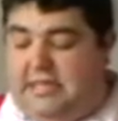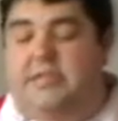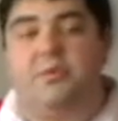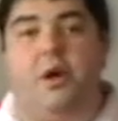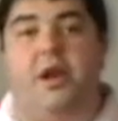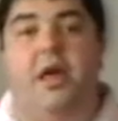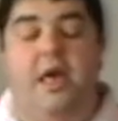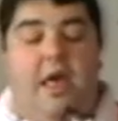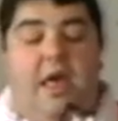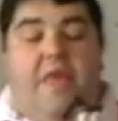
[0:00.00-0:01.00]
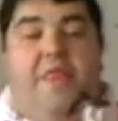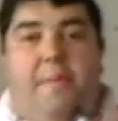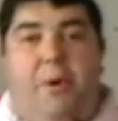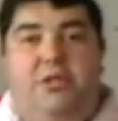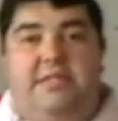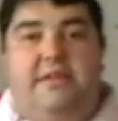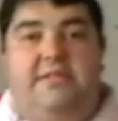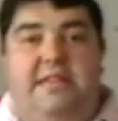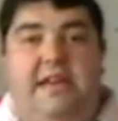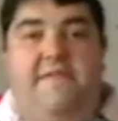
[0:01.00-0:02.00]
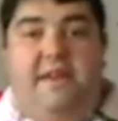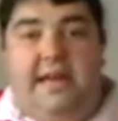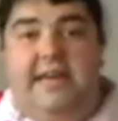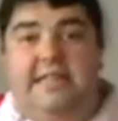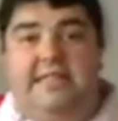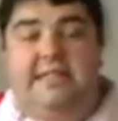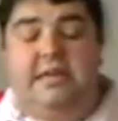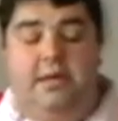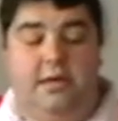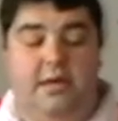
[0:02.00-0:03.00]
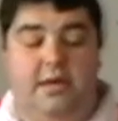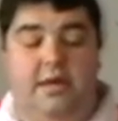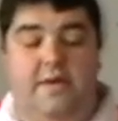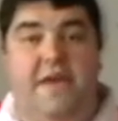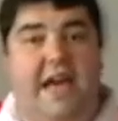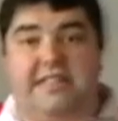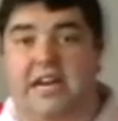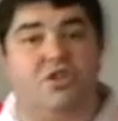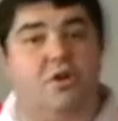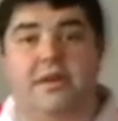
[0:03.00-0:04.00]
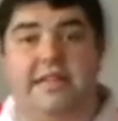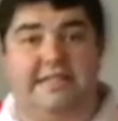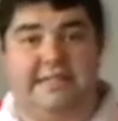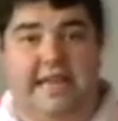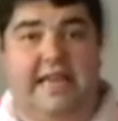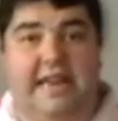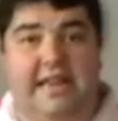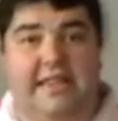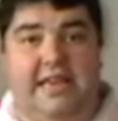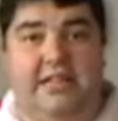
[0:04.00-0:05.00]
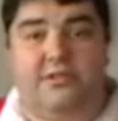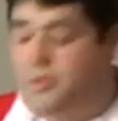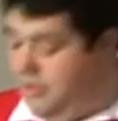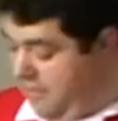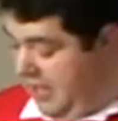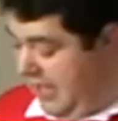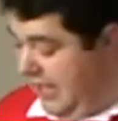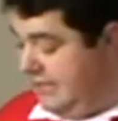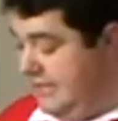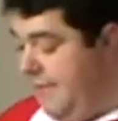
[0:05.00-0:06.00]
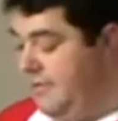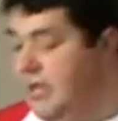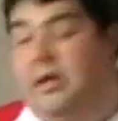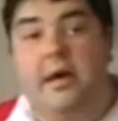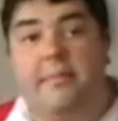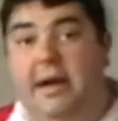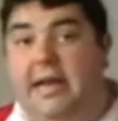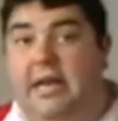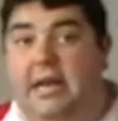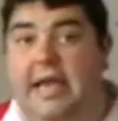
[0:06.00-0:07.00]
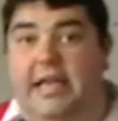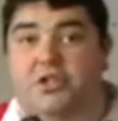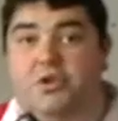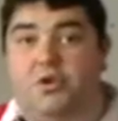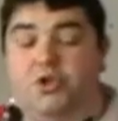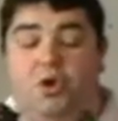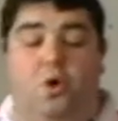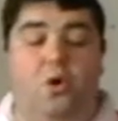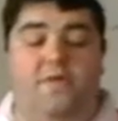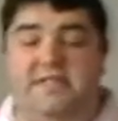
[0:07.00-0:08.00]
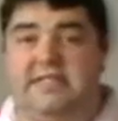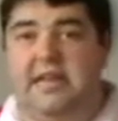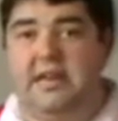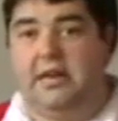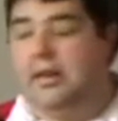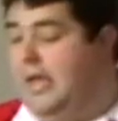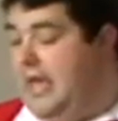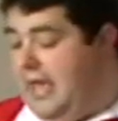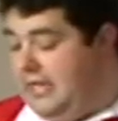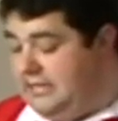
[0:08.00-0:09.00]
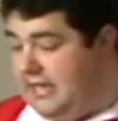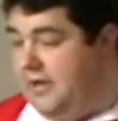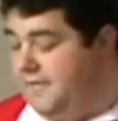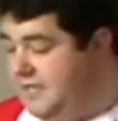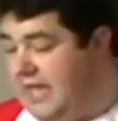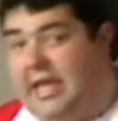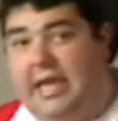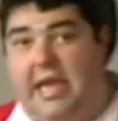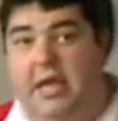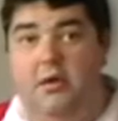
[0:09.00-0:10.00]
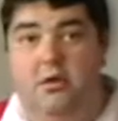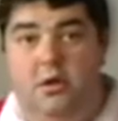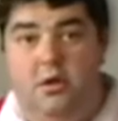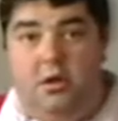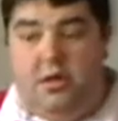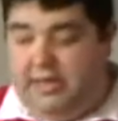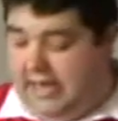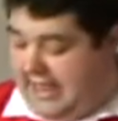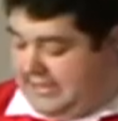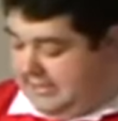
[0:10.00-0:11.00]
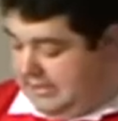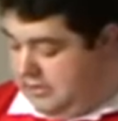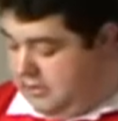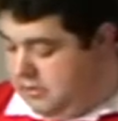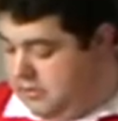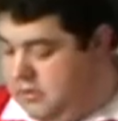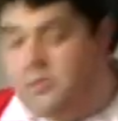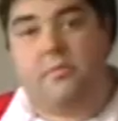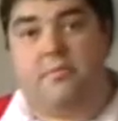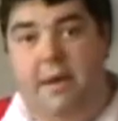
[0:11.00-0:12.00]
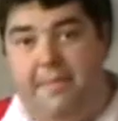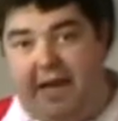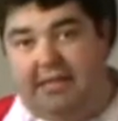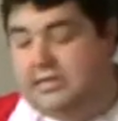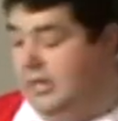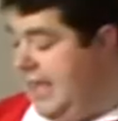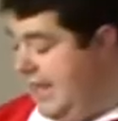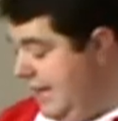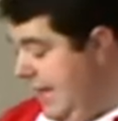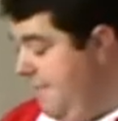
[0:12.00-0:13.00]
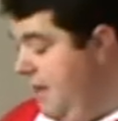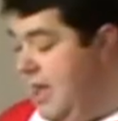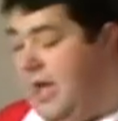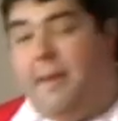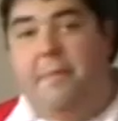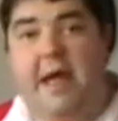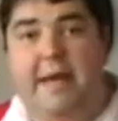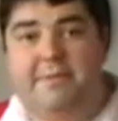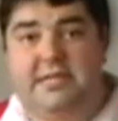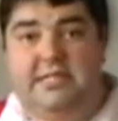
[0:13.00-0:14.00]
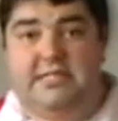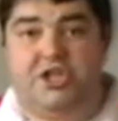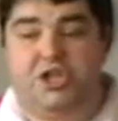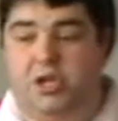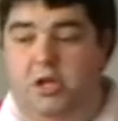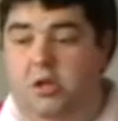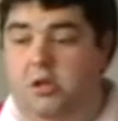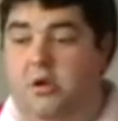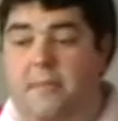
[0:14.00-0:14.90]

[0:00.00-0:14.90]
than this one, that puts out enough light that I don't need to take anything else with me except my little head torch. So all of a sudden, instead of taking the lantern, my Petzl headlamp, and perhaps an additional